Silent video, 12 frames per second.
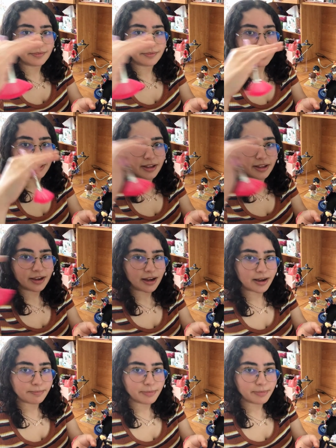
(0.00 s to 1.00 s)
Everything
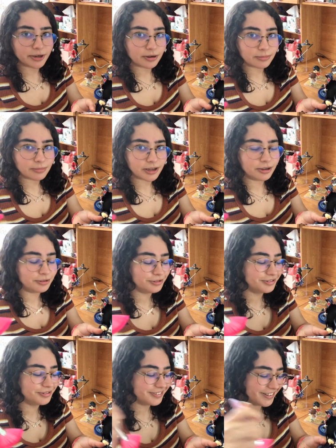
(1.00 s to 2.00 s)
I'm Bitter About
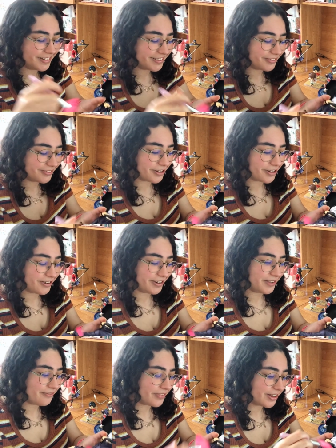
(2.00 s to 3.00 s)

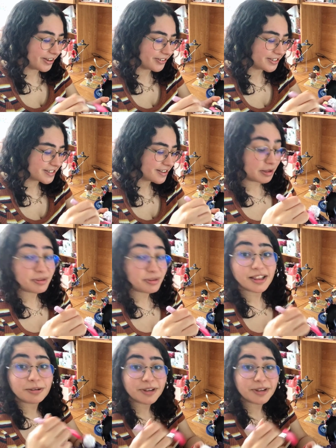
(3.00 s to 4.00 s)
regarding figures. Maybe
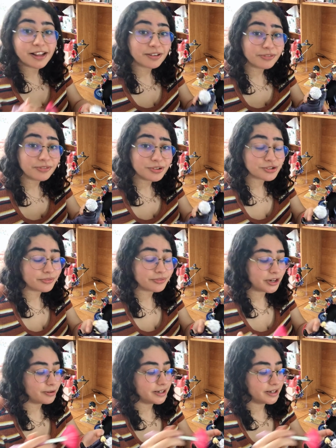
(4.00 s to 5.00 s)
that'll be like a future
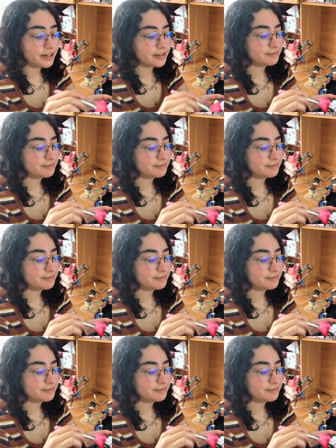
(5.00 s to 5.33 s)
video idea.